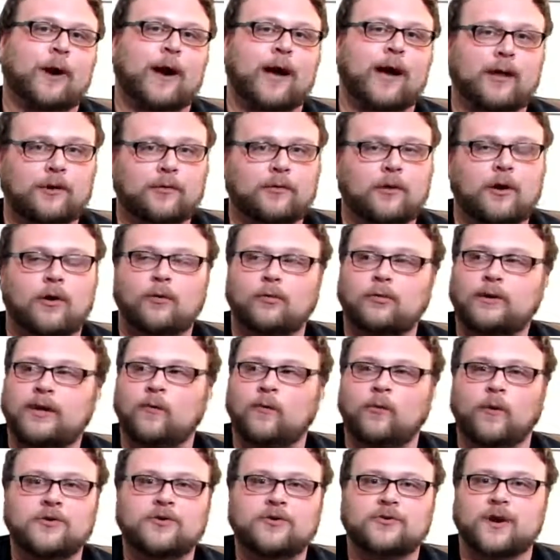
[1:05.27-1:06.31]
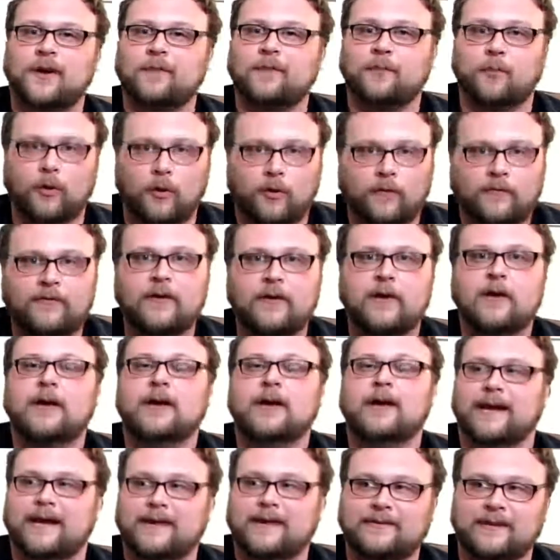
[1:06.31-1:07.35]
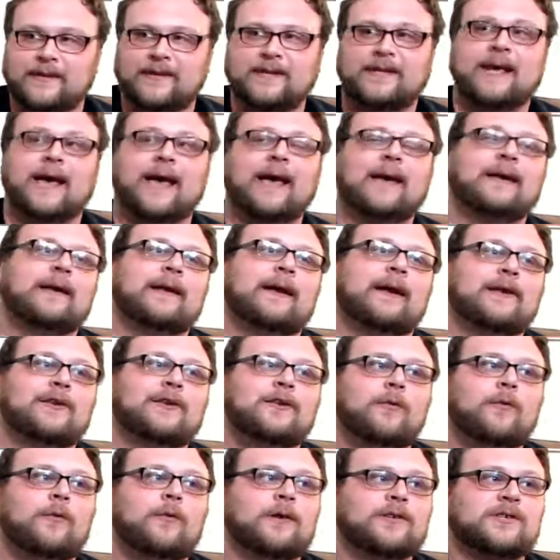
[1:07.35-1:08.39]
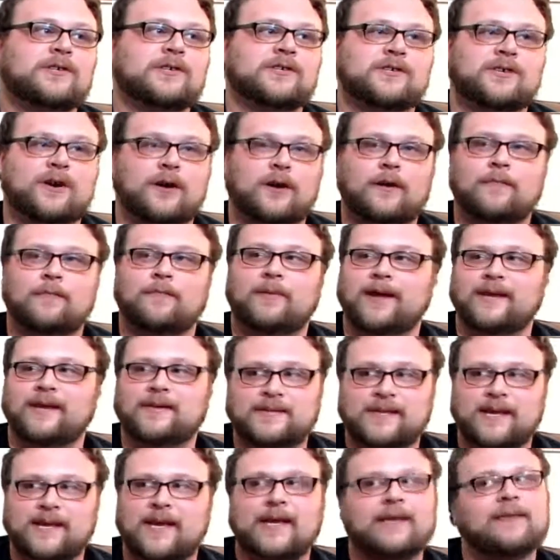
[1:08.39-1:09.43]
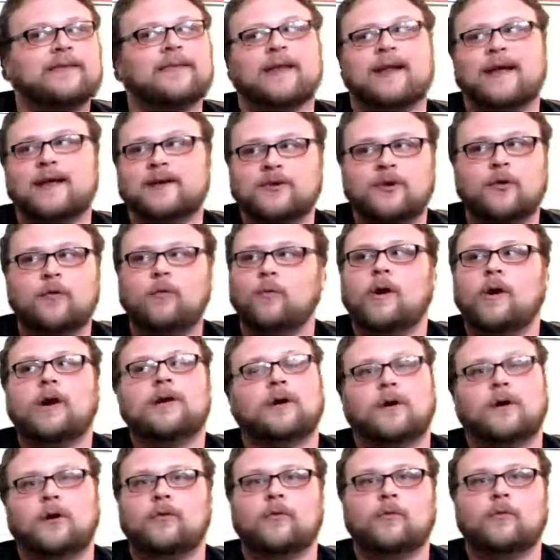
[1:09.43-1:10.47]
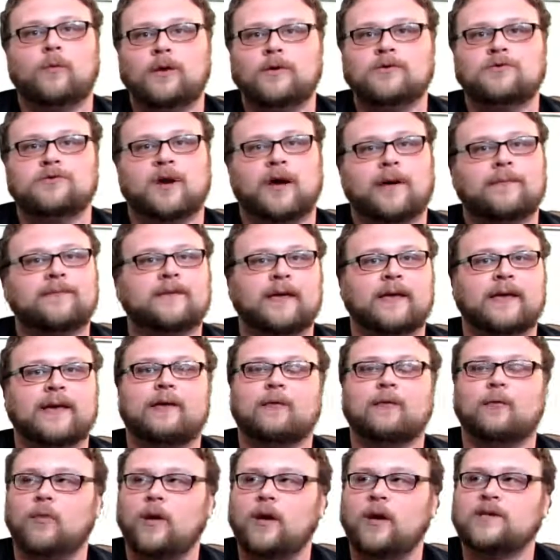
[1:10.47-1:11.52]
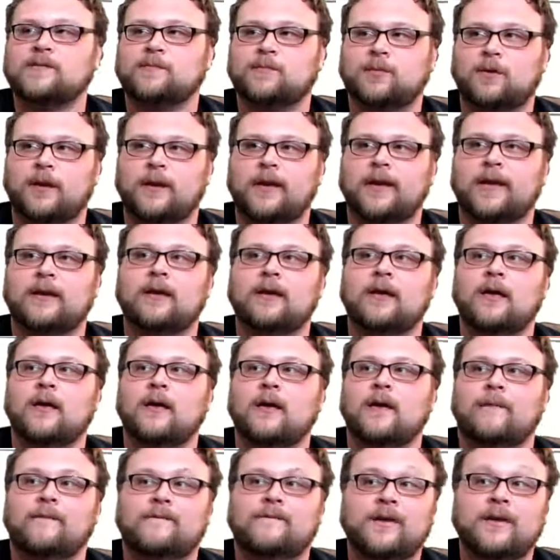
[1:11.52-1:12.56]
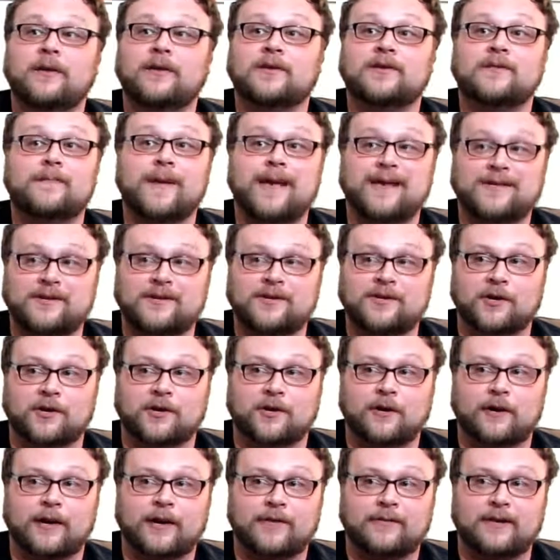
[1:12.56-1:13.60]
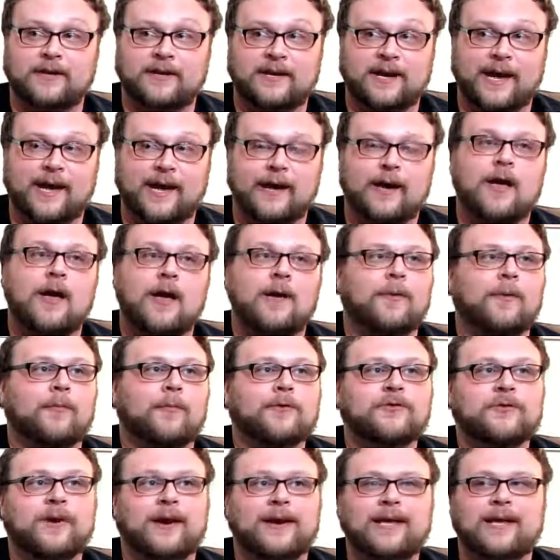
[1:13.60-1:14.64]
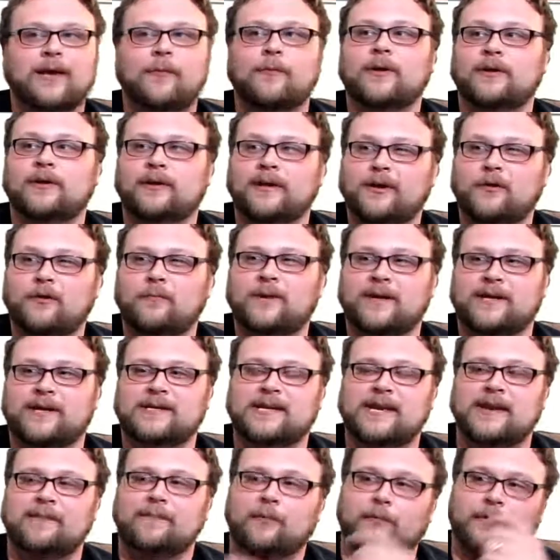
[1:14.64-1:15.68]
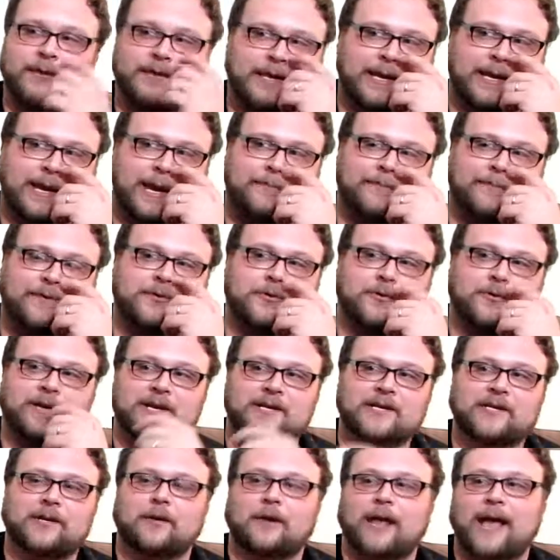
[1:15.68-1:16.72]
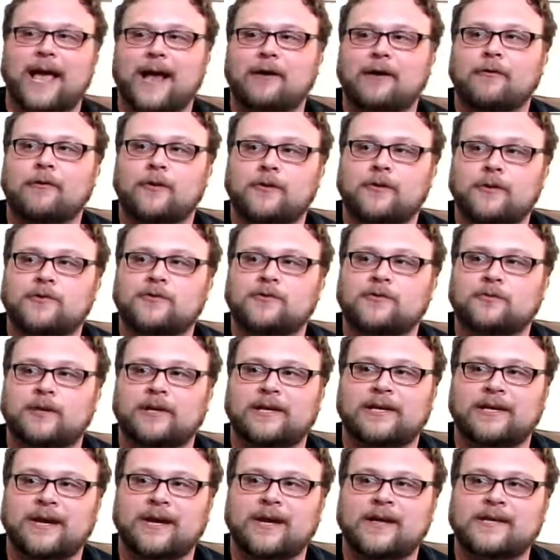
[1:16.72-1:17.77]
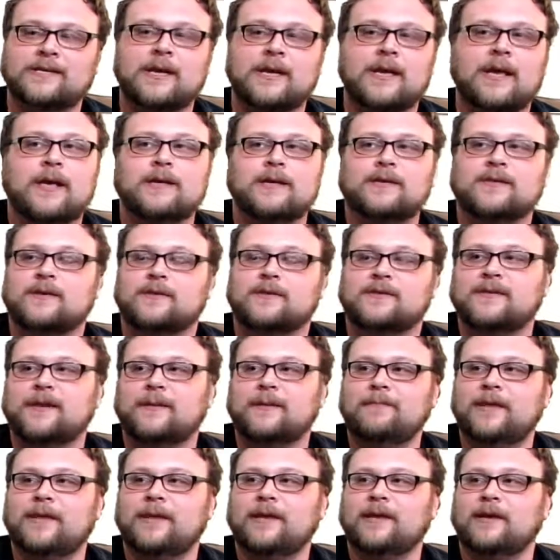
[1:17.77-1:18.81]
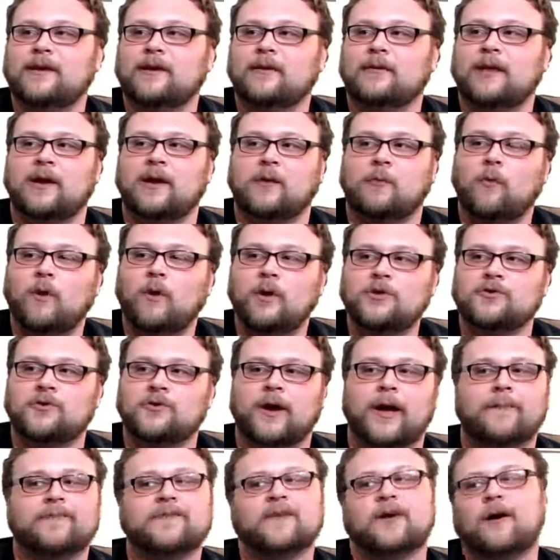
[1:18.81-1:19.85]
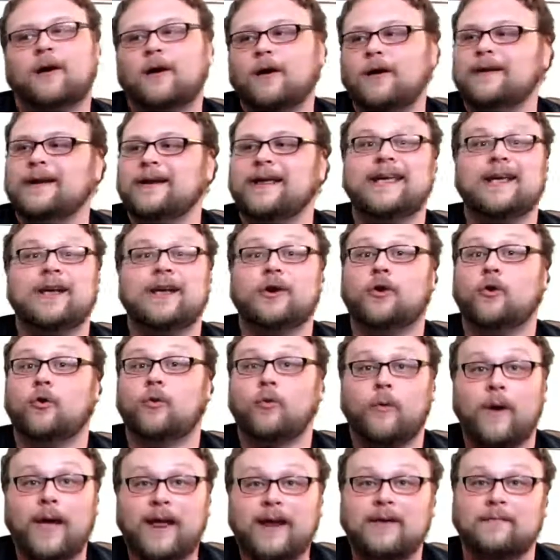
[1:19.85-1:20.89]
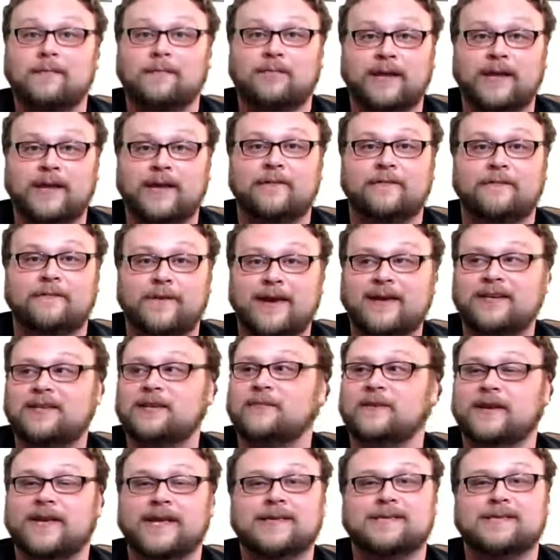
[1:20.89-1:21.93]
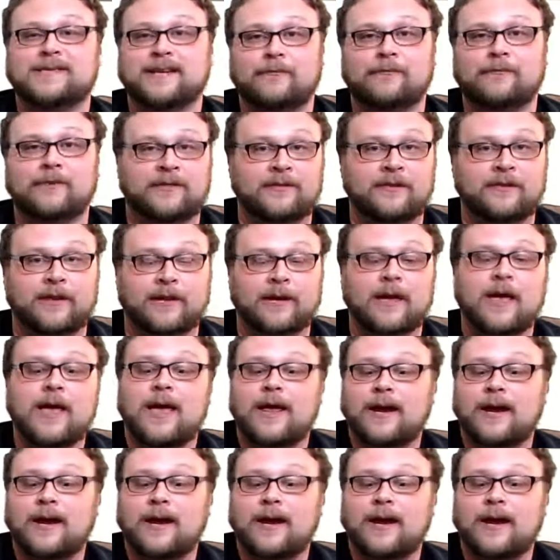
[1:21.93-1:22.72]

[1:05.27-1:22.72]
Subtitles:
Prowler, our only one-drop wolf in the deck. Now, I do want to start by saying that I don't want all the one-drops. Like, I was playing Village Messenger in the deck. But we're trying to go a little bit deeper in the game than traditional aggro usually does. So something, you know, like one-drops aren't incredibly effective against everything.